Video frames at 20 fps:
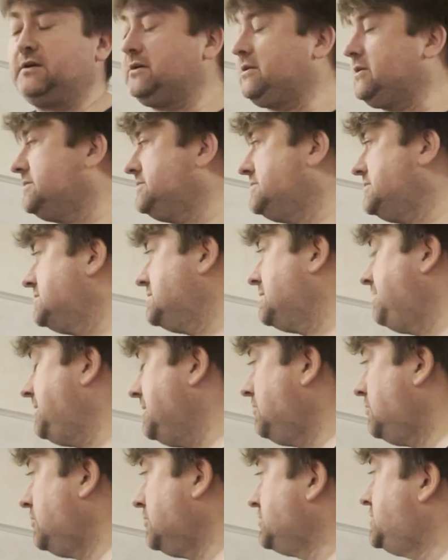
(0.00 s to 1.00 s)
because there's a
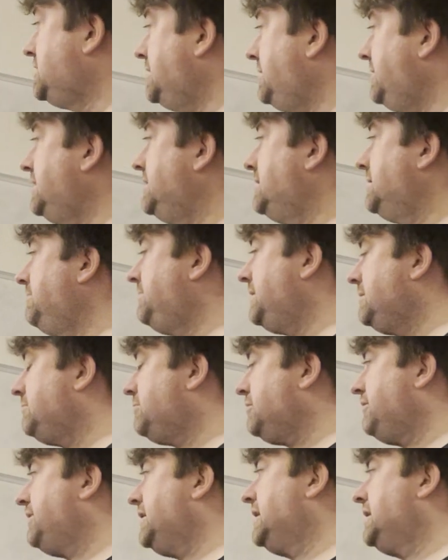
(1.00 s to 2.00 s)
bit more to it than
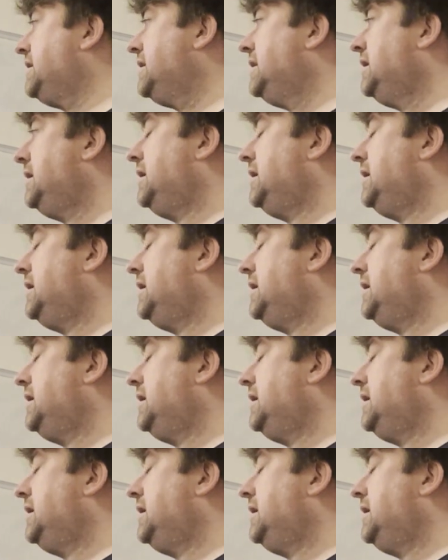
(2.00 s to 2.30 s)
people think.